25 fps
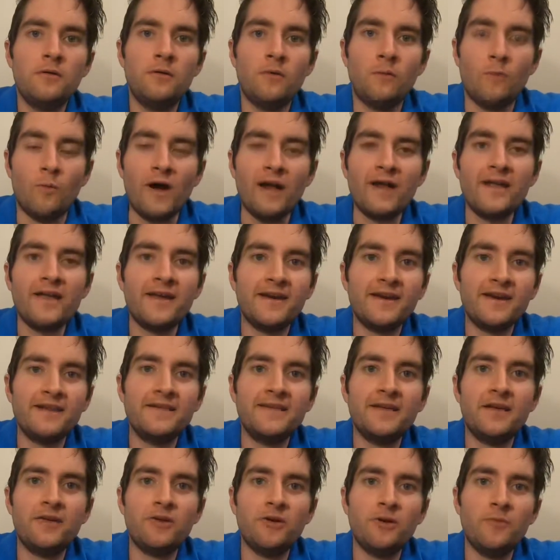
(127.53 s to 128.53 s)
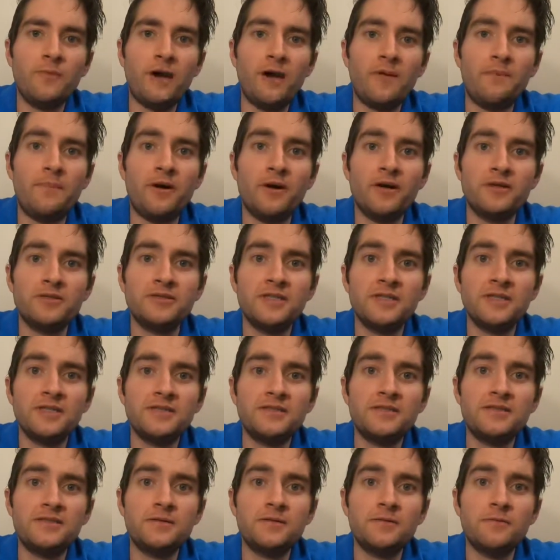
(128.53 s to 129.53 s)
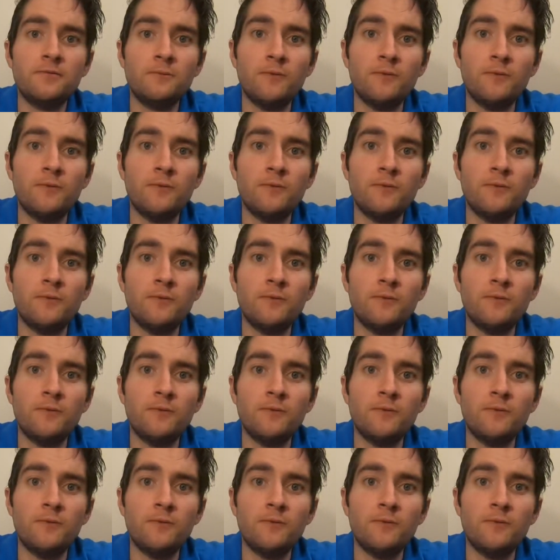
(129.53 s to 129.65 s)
Why can I tell you about parsecs?